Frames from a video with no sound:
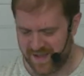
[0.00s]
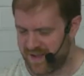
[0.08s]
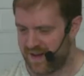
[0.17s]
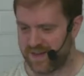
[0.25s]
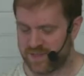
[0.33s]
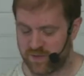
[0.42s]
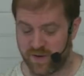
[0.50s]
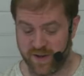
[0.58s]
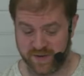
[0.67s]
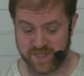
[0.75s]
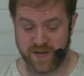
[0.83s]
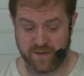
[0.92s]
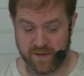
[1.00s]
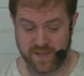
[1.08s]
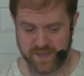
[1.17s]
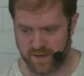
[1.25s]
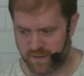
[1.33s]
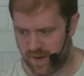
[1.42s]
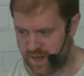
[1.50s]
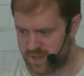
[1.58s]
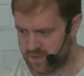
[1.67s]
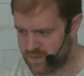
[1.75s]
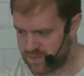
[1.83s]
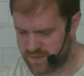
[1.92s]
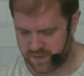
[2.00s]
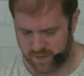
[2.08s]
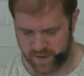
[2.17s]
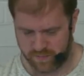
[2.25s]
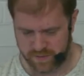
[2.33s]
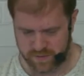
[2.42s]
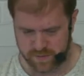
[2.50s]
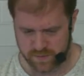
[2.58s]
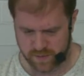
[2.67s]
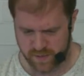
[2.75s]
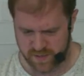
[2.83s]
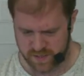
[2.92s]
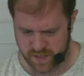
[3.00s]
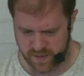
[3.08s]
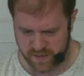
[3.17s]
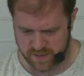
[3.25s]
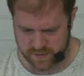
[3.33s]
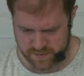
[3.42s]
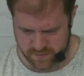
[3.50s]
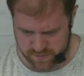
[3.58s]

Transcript: let's try generating a credential and see what happens. Actually, let's